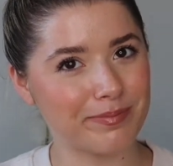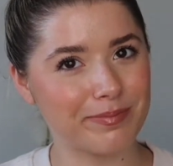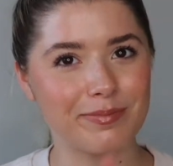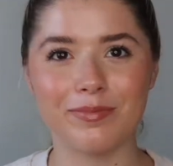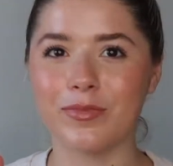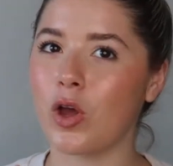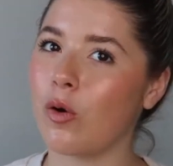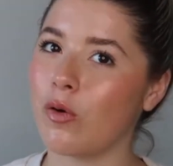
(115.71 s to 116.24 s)

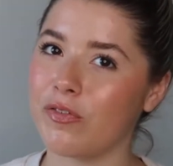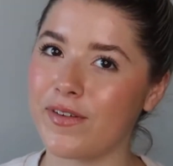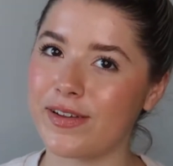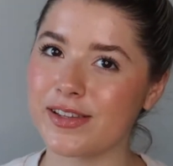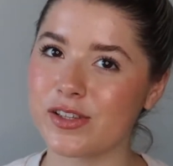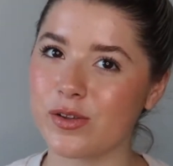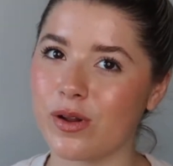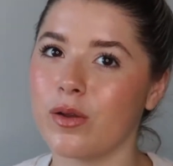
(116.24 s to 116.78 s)
No
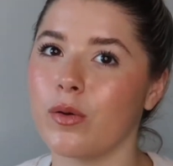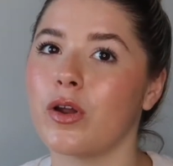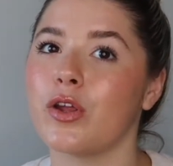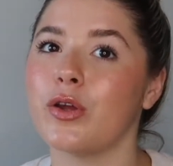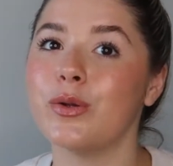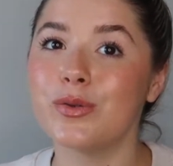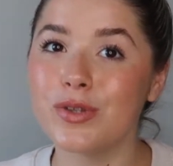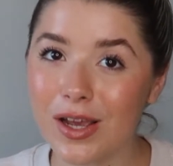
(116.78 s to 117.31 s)
offence to anyone
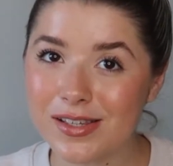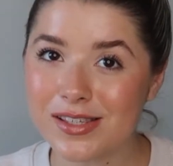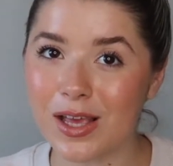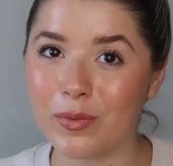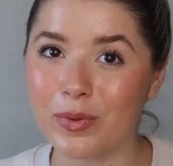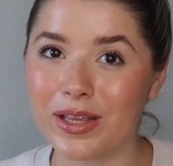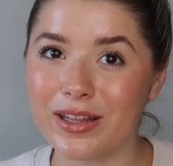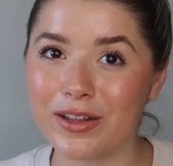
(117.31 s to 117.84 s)
who does their
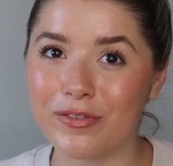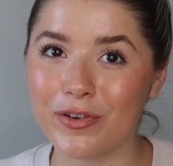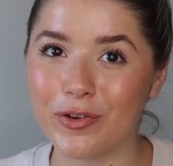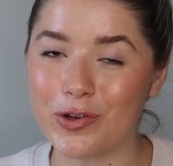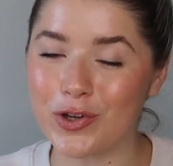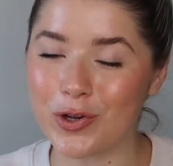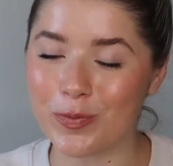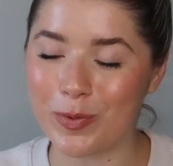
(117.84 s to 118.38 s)
weekly
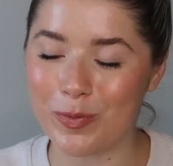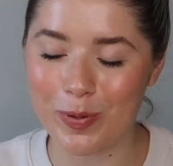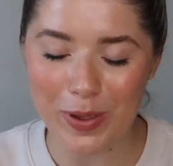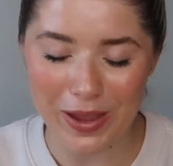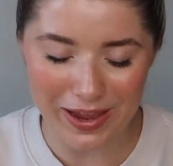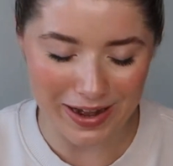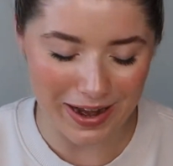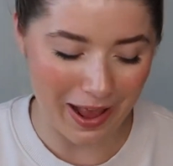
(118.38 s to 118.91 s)
food shop in
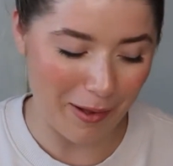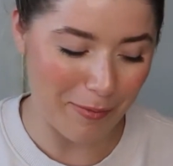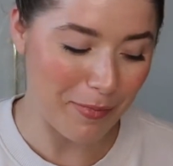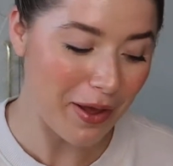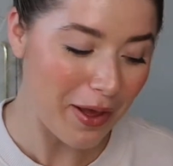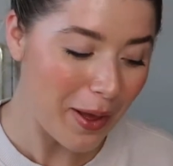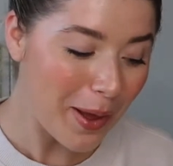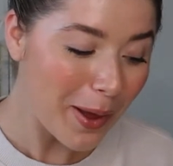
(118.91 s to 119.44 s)
B&M,
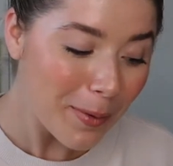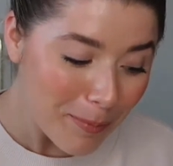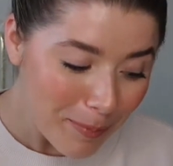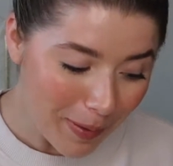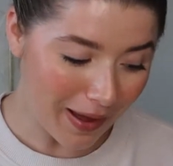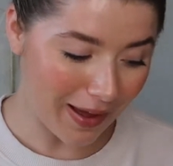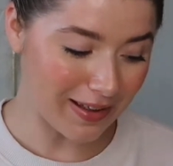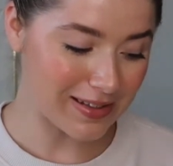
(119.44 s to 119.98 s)

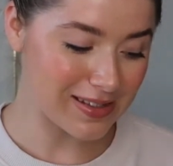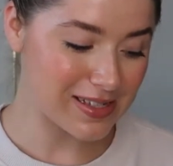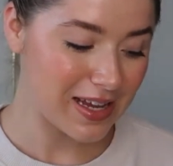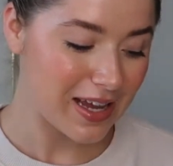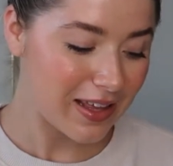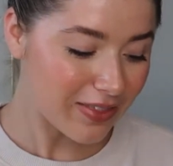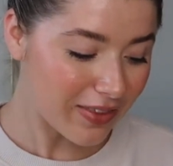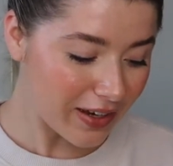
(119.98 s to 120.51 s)
but
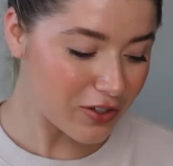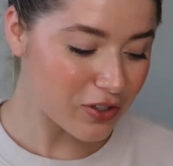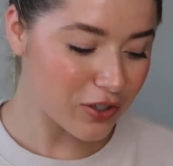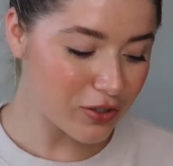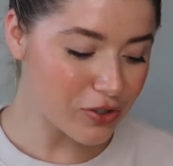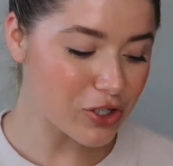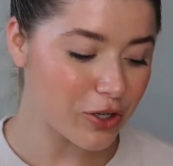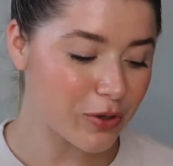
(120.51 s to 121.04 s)
they
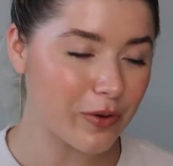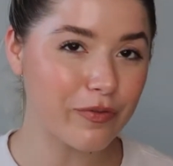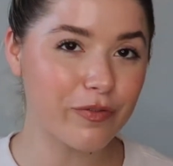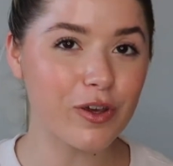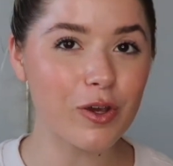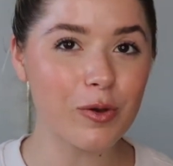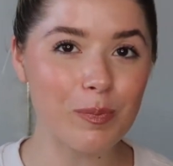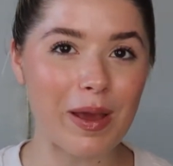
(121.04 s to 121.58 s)
do do a
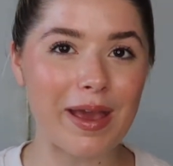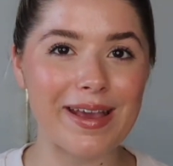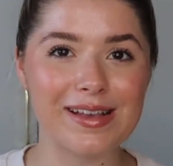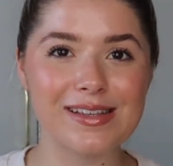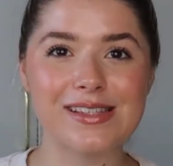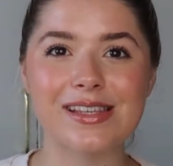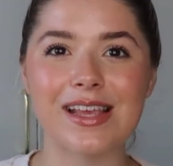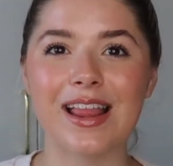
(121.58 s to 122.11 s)
few
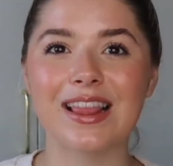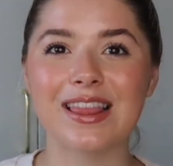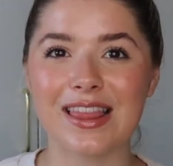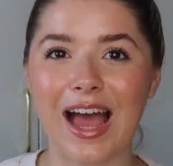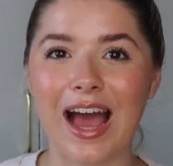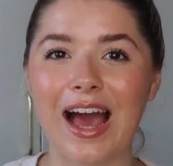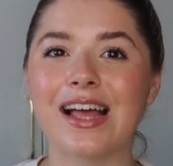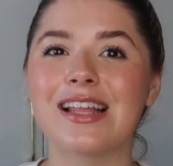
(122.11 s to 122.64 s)
bits
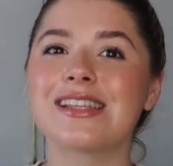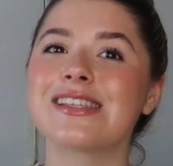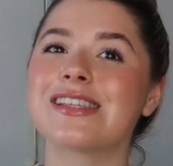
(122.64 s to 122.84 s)
that